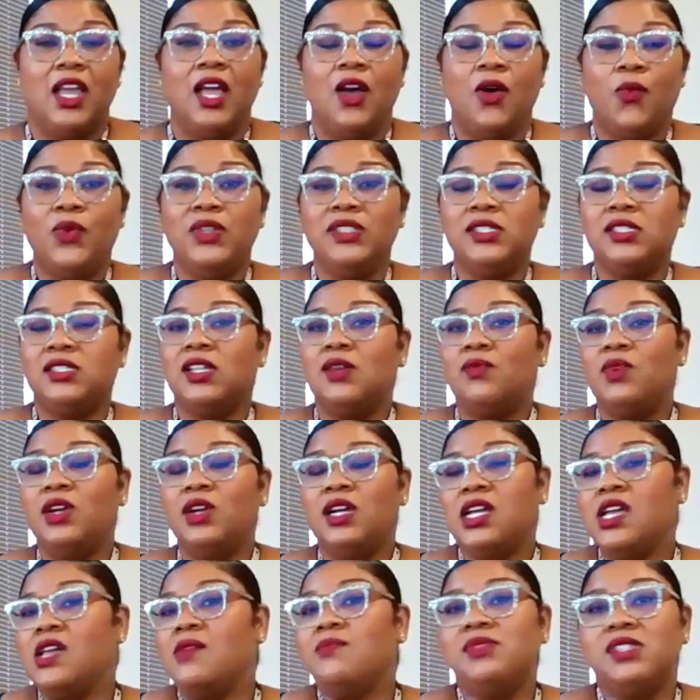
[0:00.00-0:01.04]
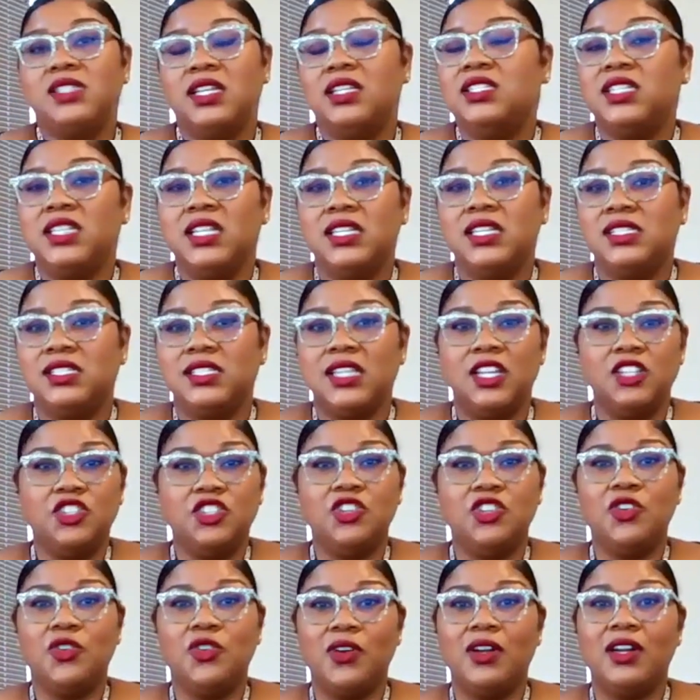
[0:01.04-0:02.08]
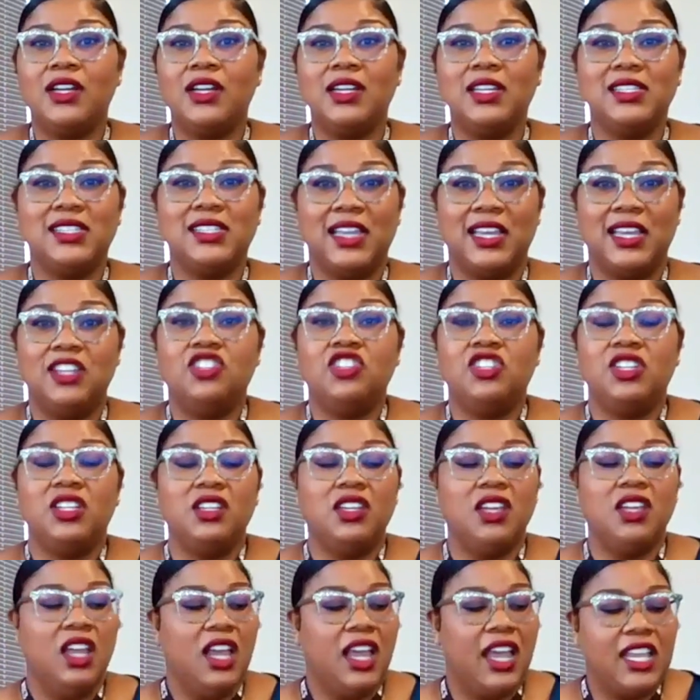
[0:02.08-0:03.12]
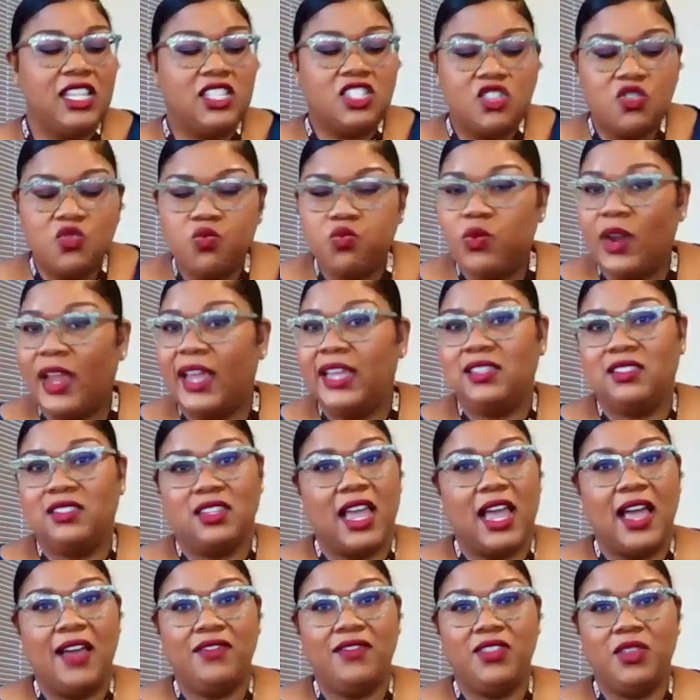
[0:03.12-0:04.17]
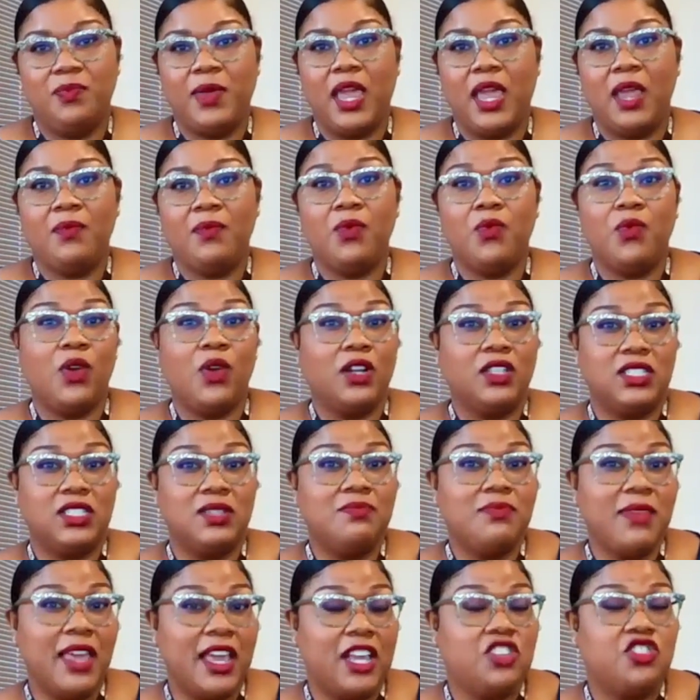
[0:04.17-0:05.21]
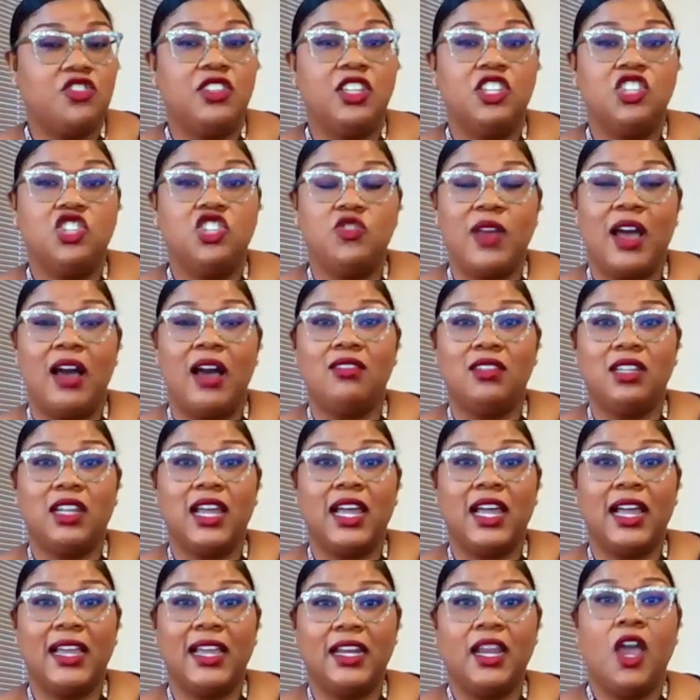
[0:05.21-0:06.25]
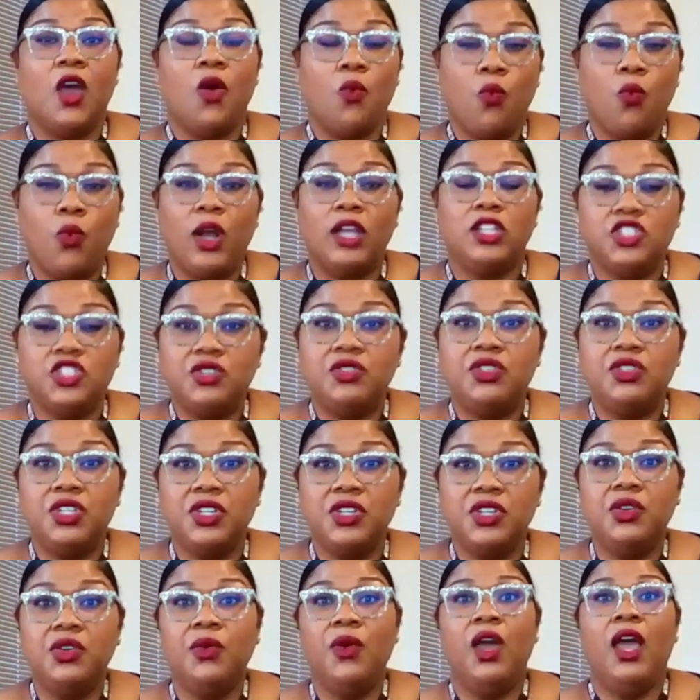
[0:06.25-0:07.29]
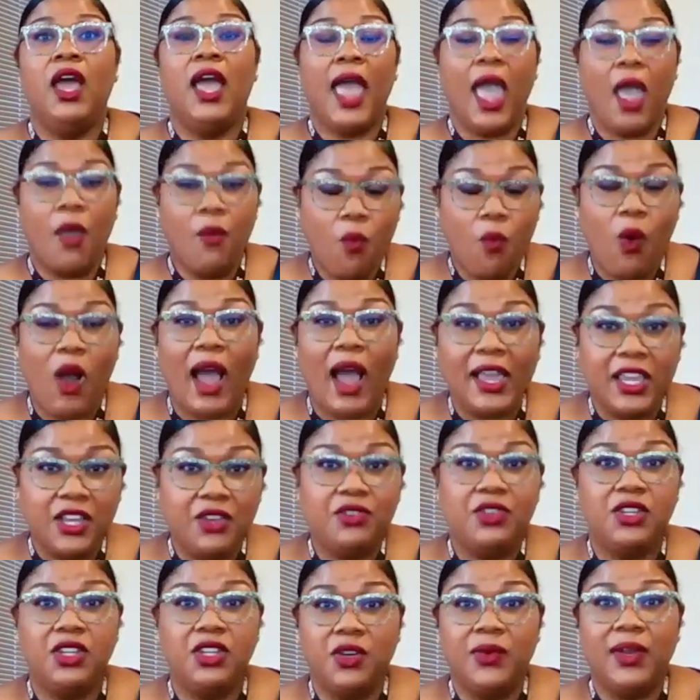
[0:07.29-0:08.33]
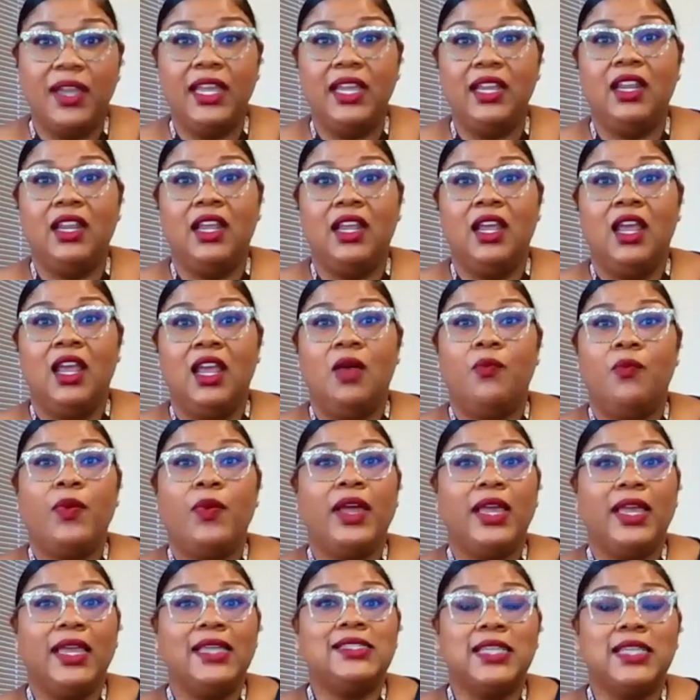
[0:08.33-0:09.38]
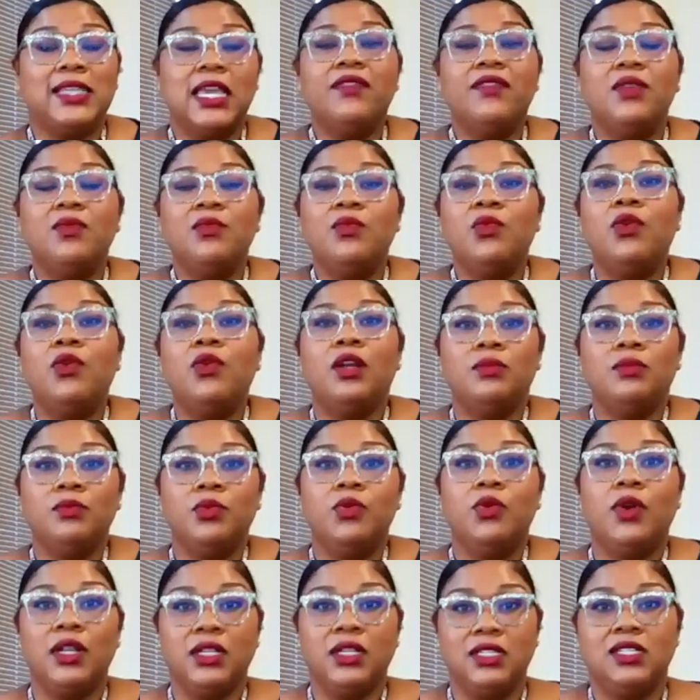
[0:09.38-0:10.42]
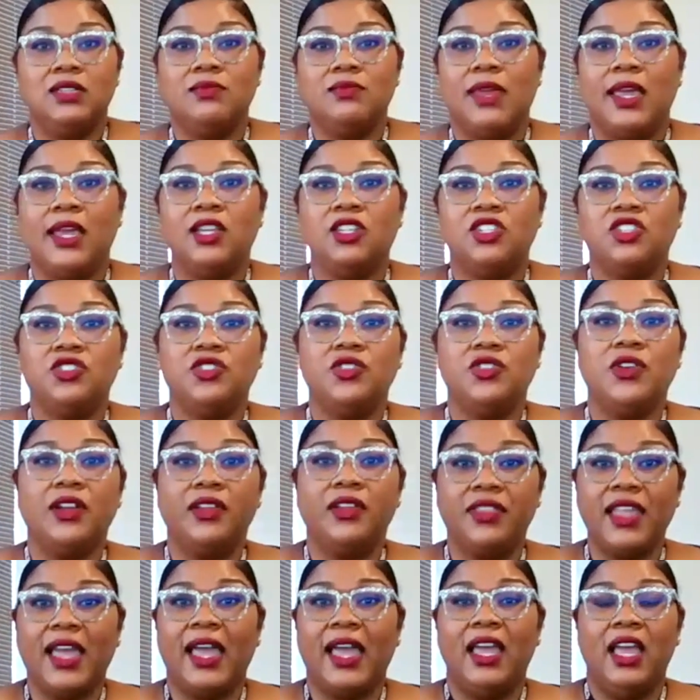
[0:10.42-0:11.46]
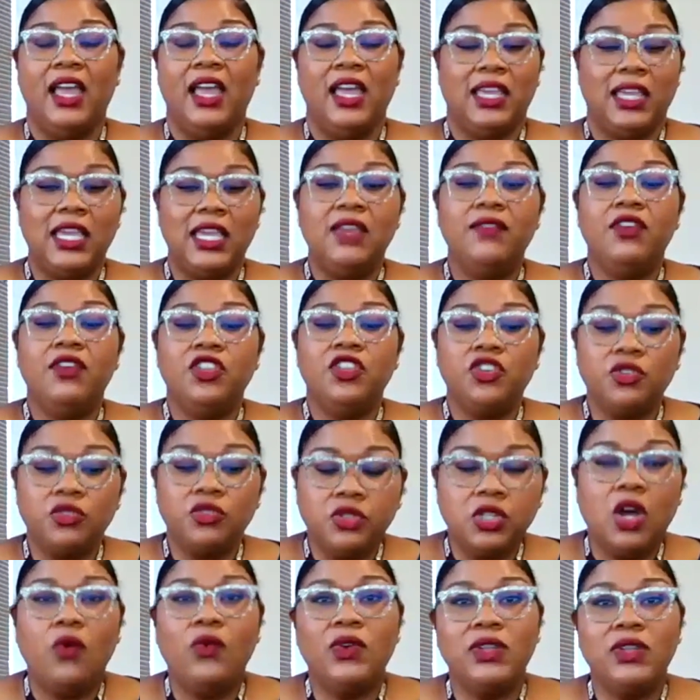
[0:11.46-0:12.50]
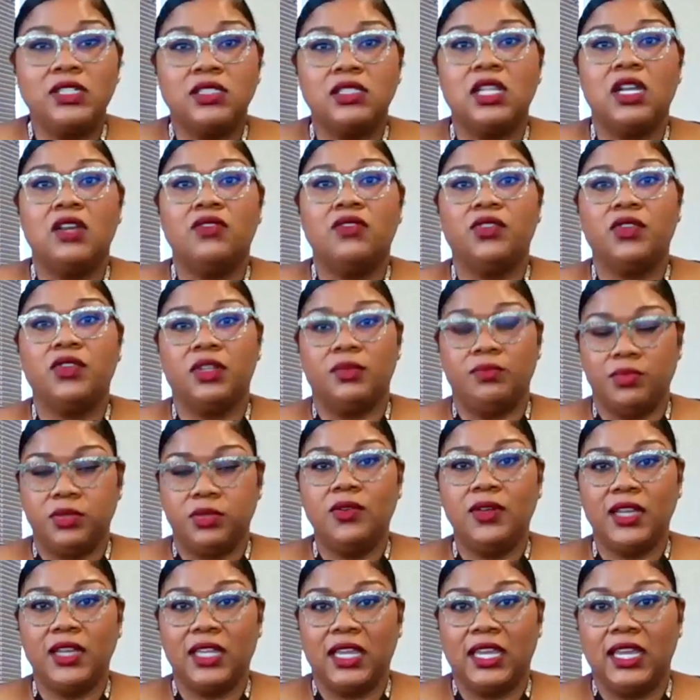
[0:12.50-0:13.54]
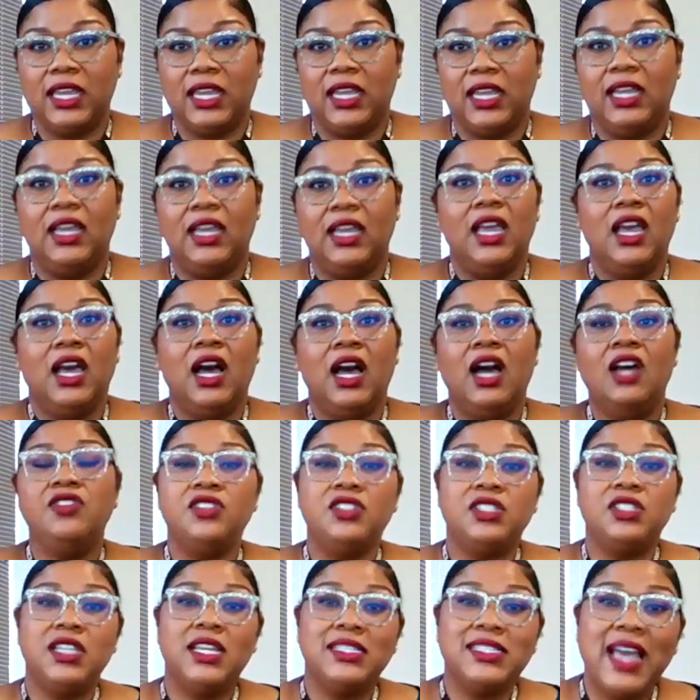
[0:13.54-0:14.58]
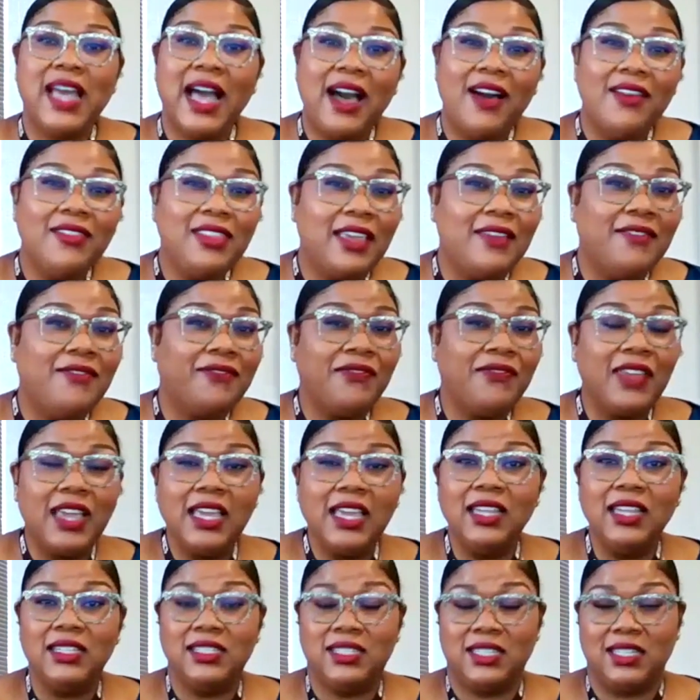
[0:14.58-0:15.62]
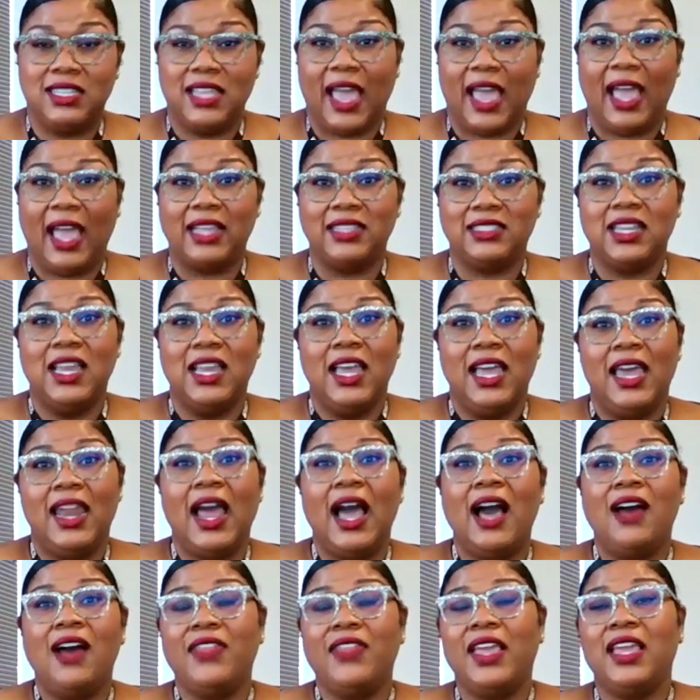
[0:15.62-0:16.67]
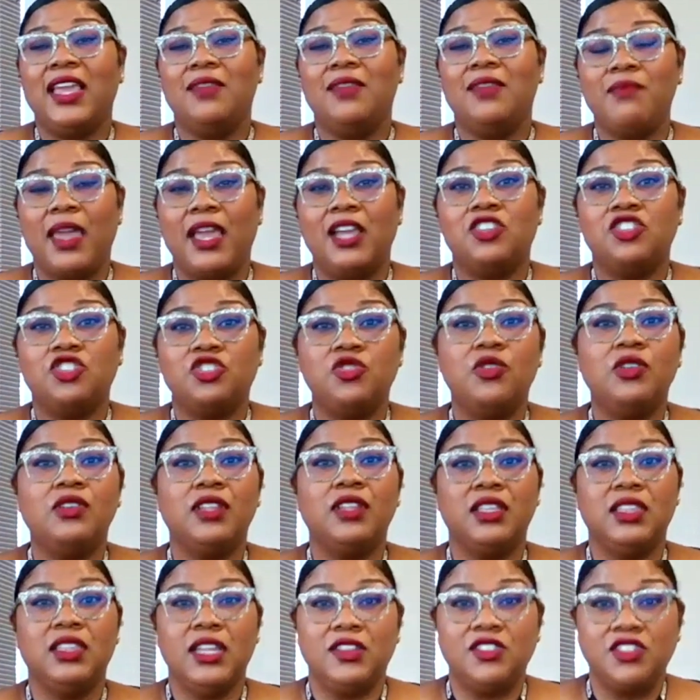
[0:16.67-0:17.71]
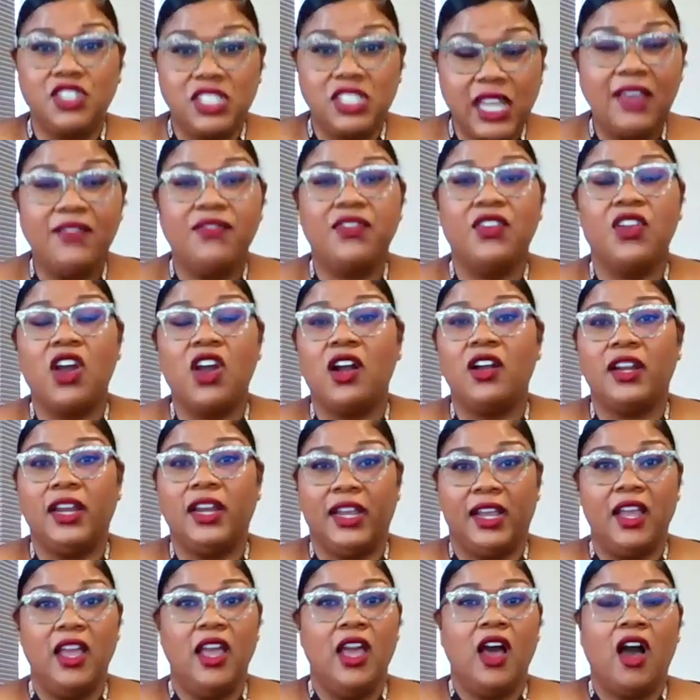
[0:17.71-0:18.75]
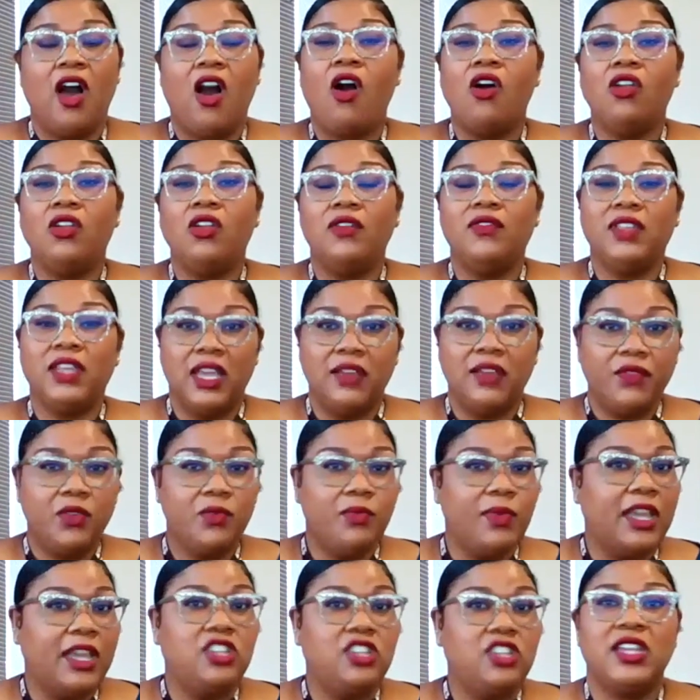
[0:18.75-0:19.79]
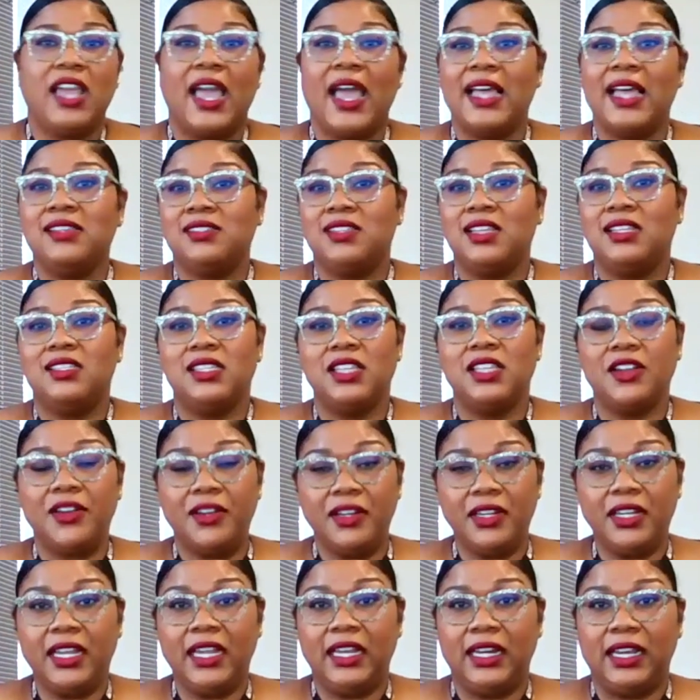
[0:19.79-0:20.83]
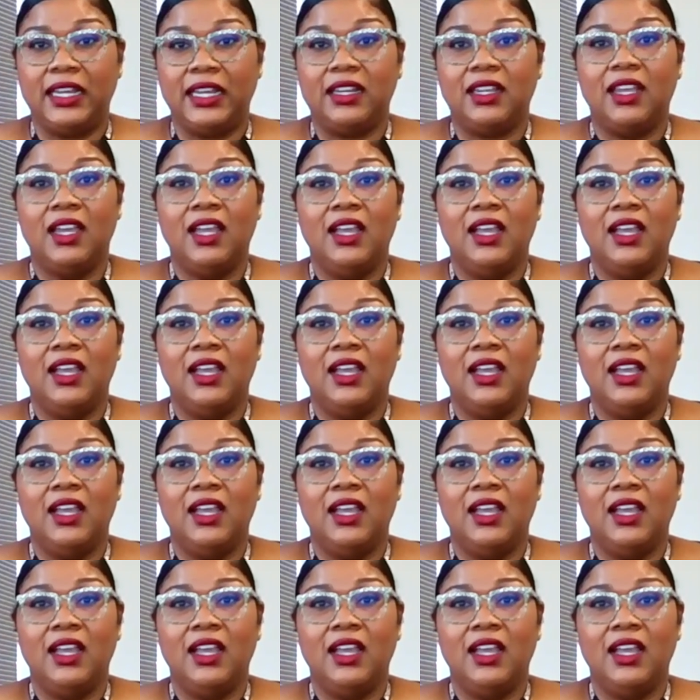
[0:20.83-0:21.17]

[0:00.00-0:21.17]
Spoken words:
When someone comes in to assess your organization, it's great to have the paperwork to make sure that you outline what you do and why you do it. But it's even more important to make sure that even your lowest level employee understands how they feed into that and how they can make sure that they're safeguarding all of the information assets that are needed.